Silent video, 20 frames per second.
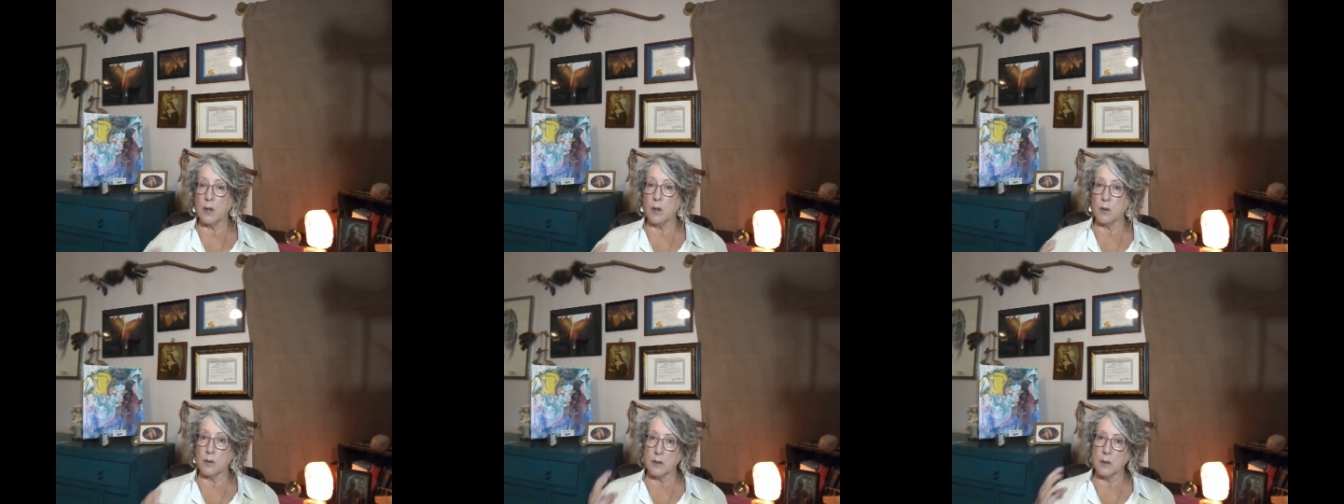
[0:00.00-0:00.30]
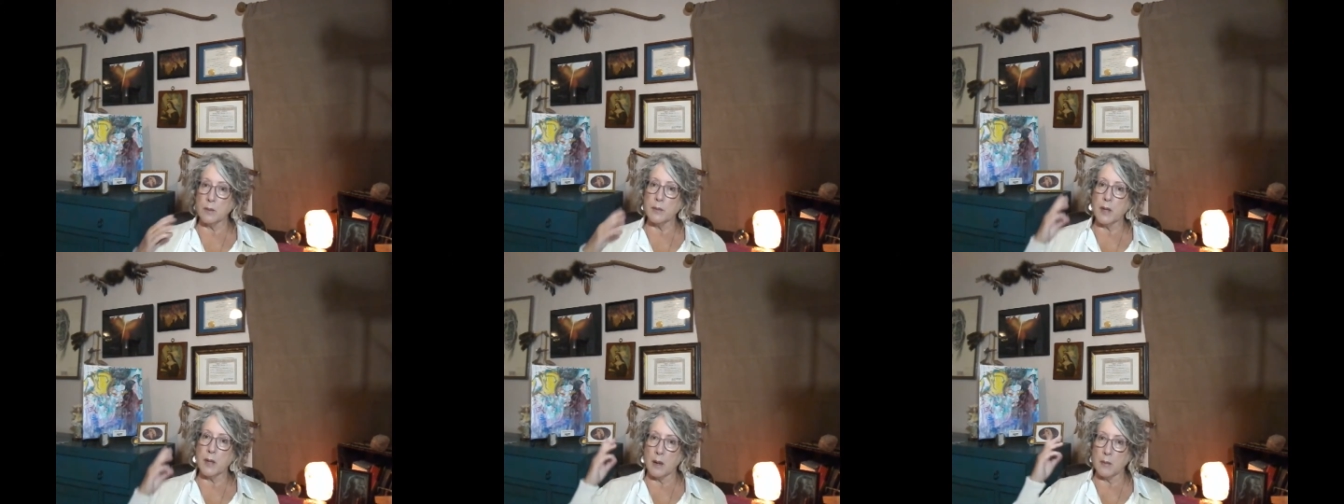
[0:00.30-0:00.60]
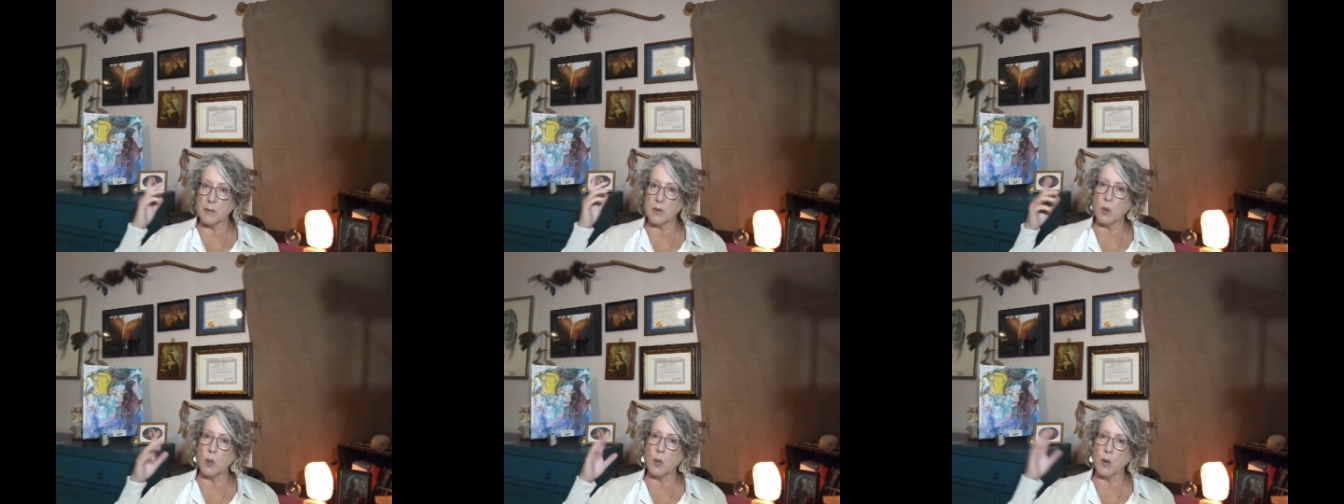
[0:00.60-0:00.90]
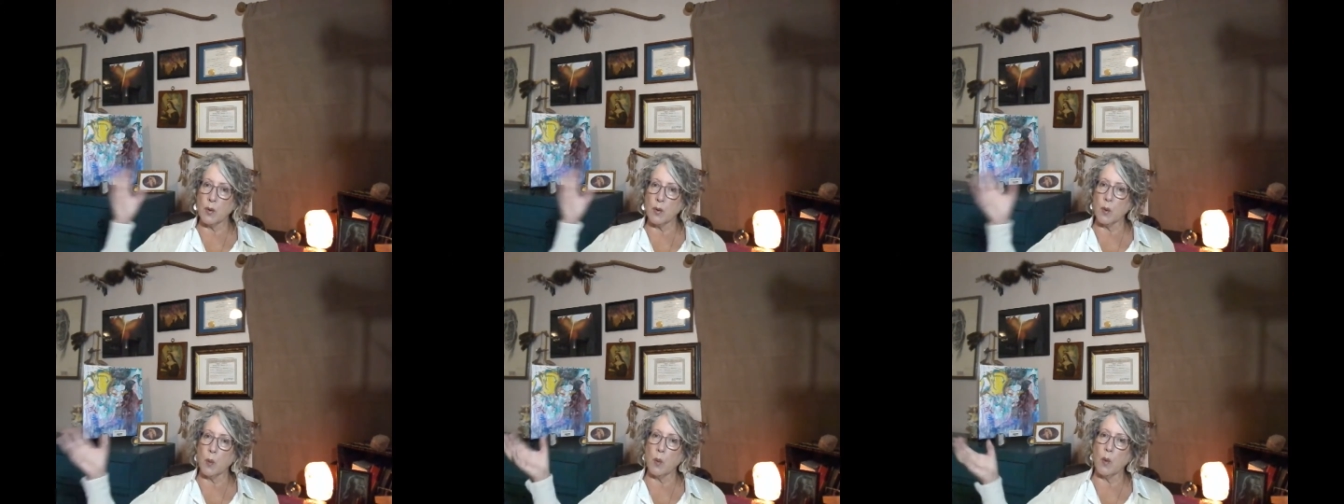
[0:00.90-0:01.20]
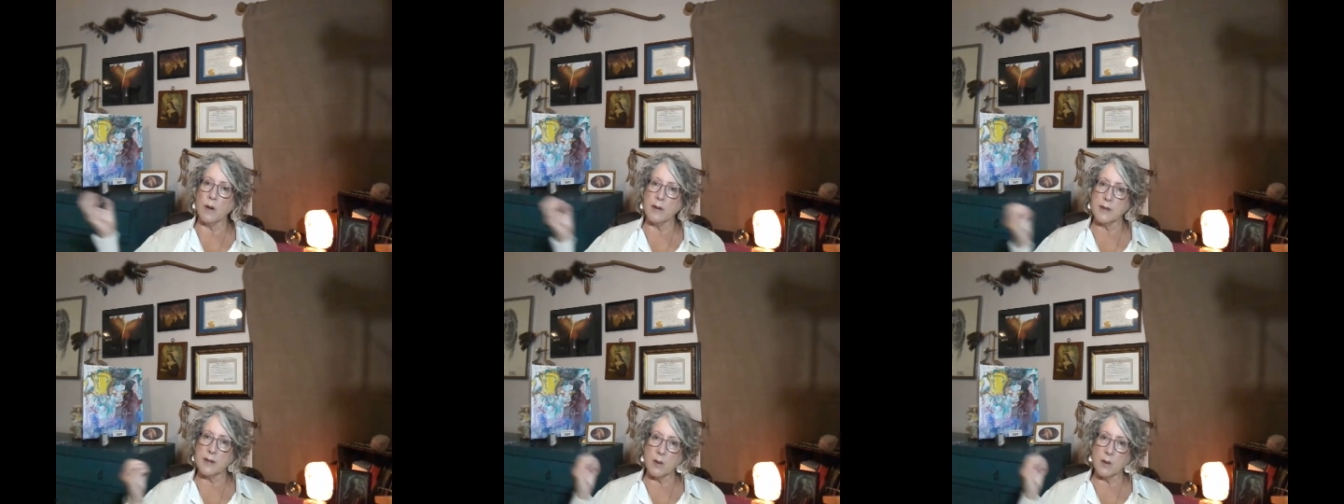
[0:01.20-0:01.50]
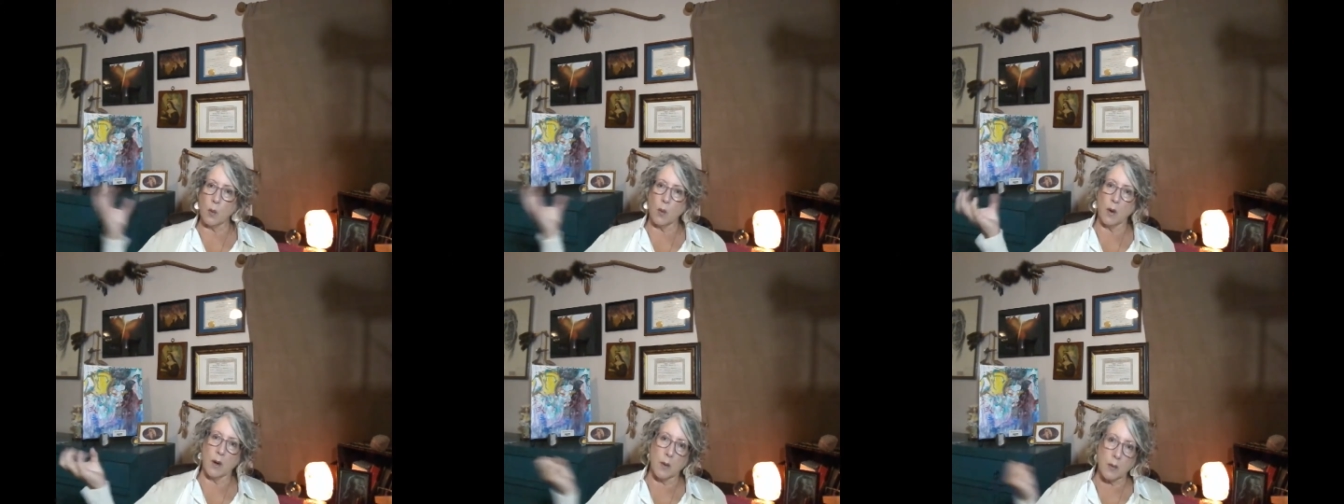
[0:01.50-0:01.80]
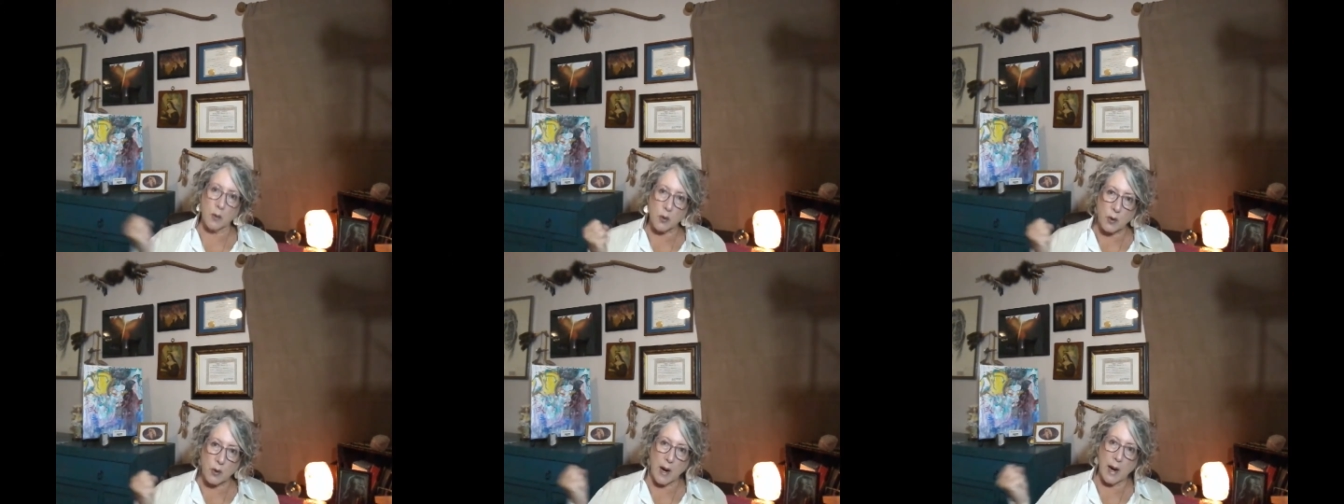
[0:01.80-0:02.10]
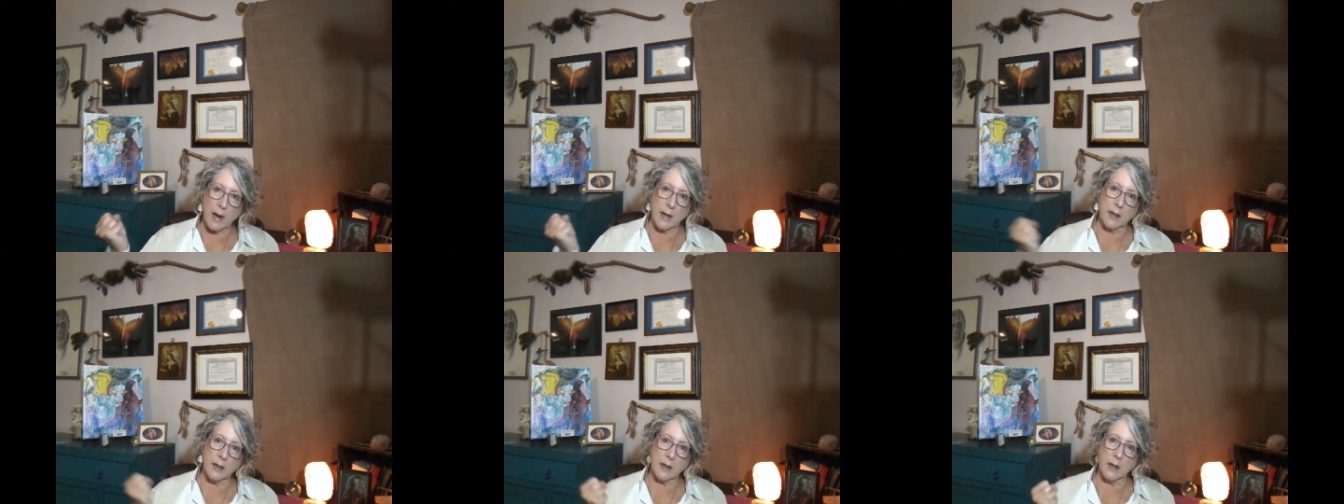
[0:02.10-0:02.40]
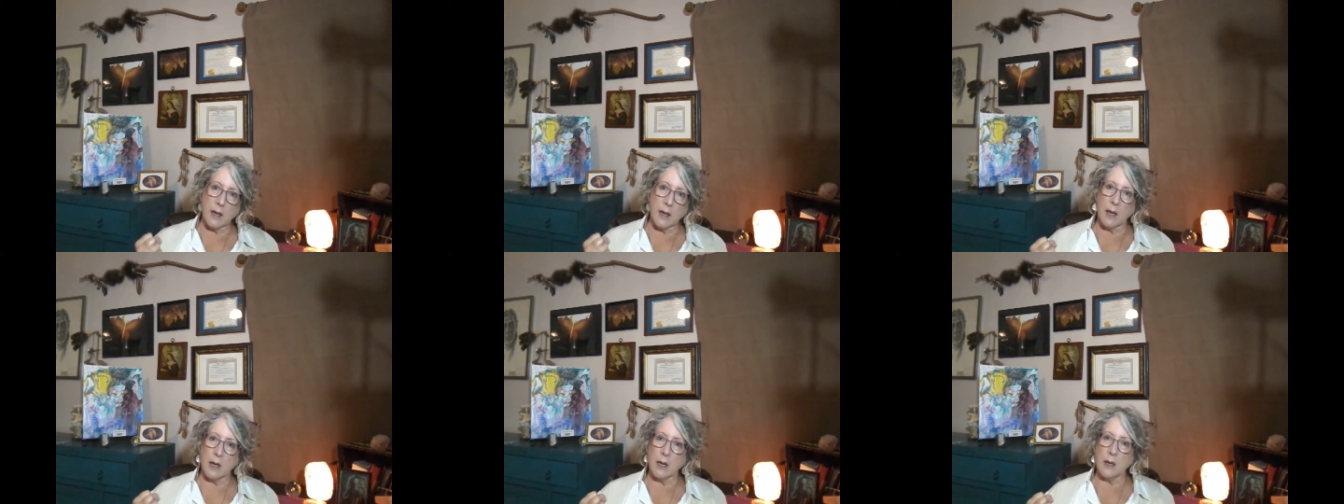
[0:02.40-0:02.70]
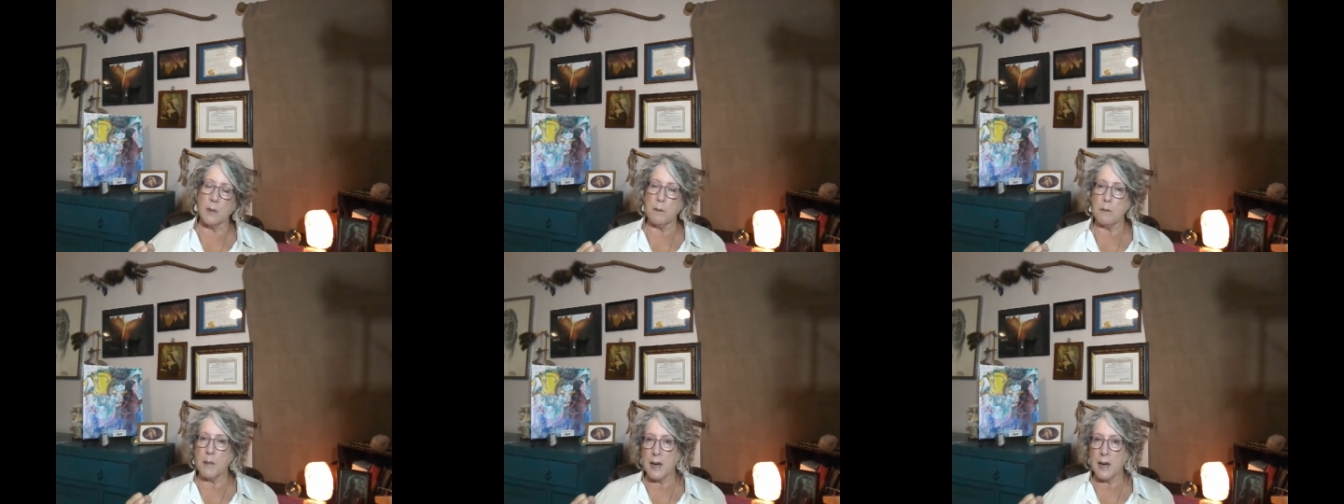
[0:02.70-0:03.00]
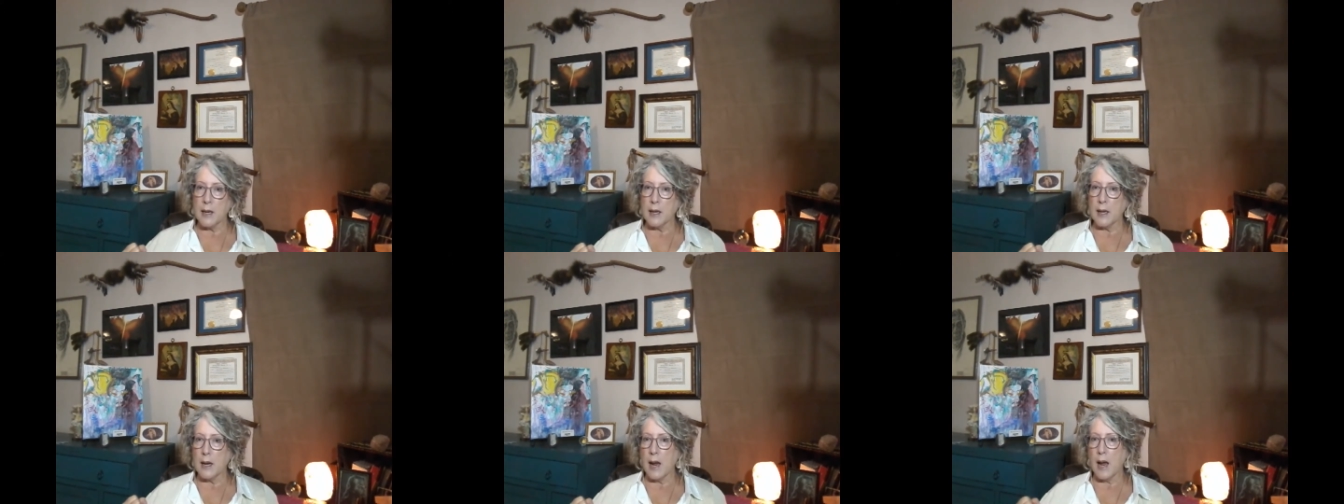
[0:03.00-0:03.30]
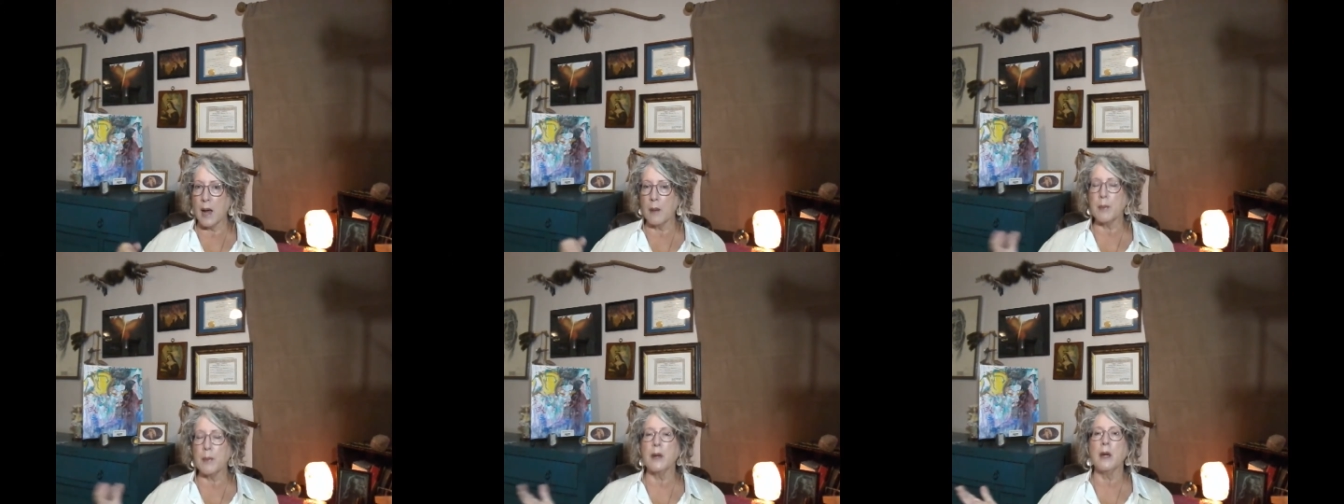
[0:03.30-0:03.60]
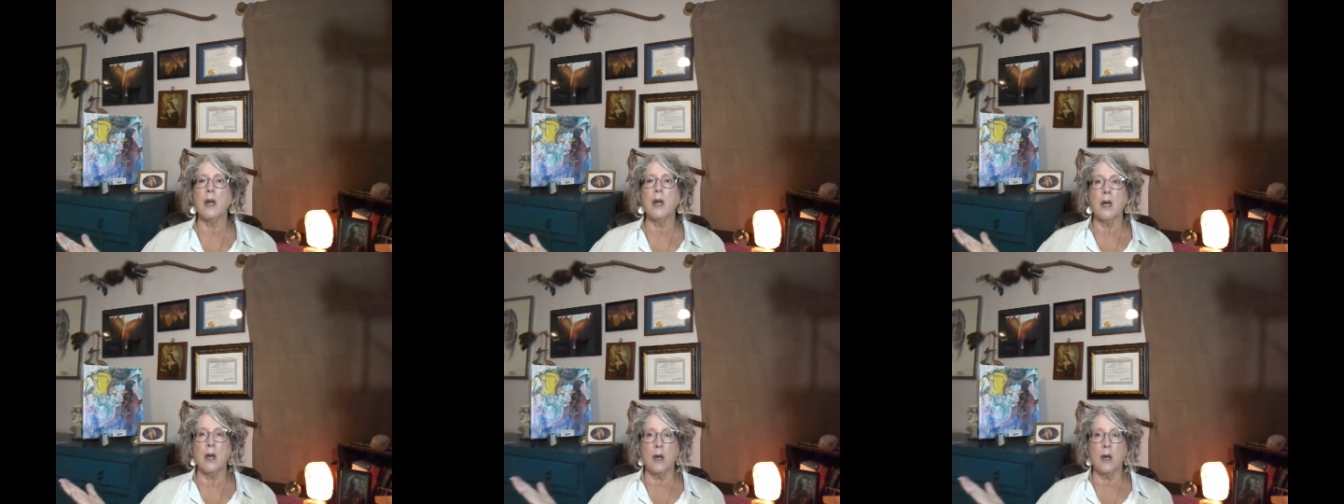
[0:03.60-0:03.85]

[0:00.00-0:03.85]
know. Sometimes we're the ones that want to drag it in and make it happen.